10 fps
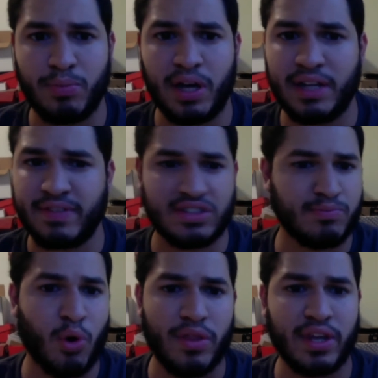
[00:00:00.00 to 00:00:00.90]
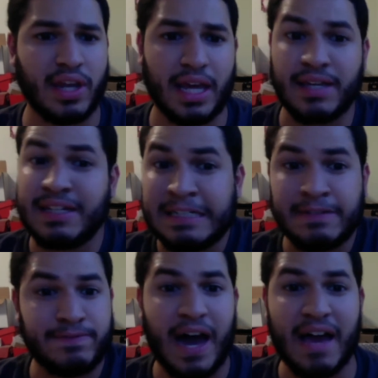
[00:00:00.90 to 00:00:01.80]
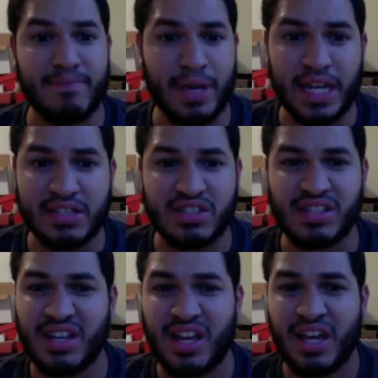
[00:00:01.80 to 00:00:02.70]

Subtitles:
But if it's more than like 5 minutes,